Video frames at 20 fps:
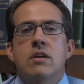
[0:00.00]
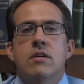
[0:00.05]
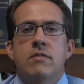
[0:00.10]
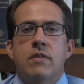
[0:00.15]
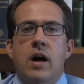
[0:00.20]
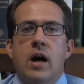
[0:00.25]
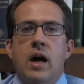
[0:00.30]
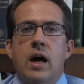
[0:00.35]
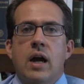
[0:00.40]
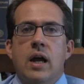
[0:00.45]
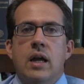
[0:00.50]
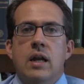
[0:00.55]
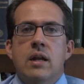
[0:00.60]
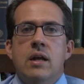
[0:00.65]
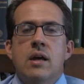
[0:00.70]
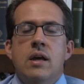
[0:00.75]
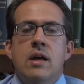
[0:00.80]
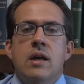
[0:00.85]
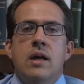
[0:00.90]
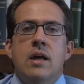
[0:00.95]
divine,
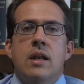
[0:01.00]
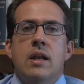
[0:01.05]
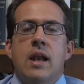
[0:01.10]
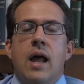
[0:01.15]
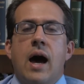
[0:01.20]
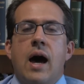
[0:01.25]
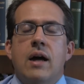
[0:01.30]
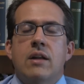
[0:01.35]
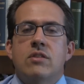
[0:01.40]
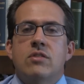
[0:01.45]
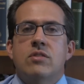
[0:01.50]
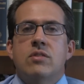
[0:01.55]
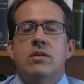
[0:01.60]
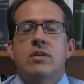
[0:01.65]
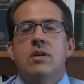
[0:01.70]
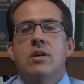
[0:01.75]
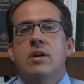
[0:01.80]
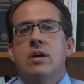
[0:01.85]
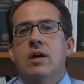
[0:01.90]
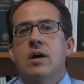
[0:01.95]
not
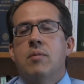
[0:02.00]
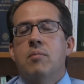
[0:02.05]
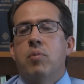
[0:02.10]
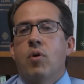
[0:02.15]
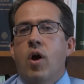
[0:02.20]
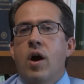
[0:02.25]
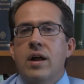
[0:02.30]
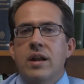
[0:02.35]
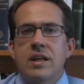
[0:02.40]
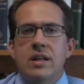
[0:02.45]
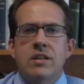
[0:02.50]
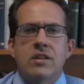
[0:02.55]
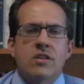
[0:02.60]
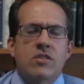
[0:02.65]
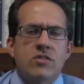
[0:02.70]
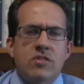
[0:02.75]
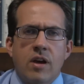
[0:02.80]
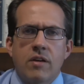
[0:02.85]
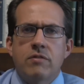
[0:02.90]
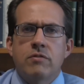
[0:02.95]
uh, brought into
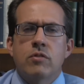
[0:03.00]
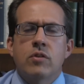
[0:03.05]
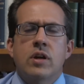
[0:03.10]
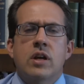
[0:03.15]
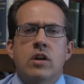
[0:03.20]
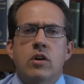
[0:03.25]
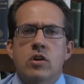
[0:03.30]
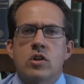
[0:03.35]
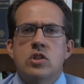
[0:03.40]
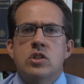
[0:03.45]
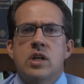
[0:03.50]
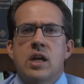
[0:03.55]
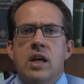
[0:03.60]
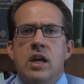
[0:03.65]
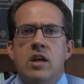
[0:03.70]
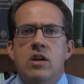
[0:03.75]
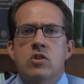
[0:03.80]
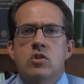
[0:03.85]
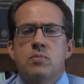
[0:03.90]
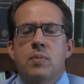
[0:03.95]
suffering or
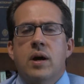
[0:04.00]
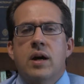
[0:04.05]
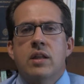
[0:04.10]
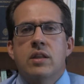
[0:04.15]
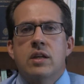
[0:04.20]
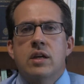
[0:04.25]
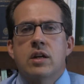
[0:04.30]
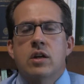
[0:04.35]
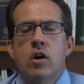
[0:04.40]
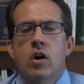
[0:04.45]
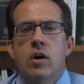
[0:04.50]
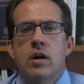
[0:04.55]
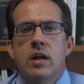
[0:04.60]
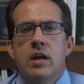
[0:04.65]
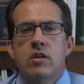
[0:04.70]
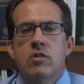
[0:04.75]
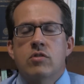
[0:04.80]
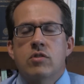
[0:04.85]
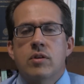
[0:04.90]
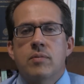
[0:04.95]
change by the
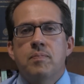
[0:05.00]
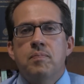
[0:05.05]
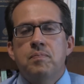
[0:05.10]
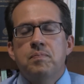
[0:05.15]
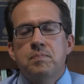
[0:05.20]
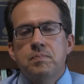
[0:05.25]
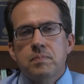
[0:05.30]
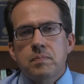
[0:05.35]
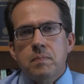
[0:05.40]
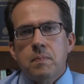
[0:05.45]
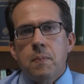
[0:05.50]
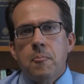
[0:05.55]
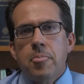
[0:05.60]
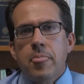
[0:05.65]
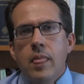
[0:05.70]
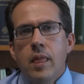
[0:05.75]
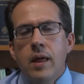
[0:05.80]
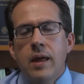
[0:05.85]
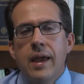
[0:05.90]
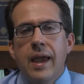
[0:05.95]
incarnation.
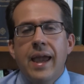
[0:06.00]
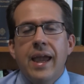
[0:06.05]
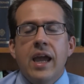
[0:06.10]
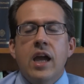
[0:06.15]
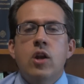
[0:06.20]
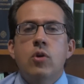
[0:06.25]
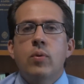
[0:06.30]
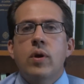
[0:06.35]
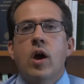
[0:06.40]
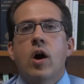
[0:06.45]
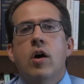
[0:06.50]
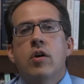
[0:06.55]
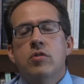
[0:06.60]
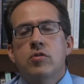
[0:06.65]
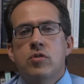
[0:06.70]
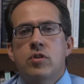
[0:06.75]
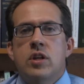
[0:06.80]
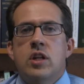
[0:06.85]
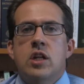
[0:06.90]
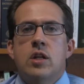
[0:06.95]
And we
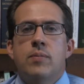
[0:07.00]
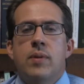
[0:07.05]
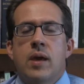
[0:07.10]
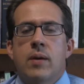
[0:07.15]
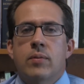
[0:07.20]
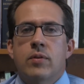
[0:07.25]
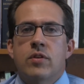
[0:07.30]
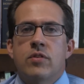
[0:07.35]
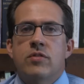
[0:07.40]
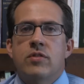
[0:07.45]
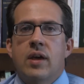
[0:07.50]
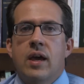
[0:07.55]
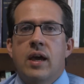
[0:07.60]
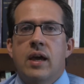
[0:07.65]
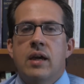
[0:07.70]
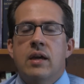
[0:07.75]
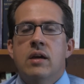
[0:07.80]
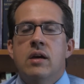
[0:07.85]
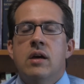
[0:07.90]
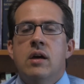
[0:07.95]
also need to be able to
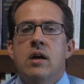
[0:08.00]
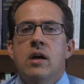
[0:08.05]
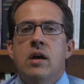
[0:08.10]
say,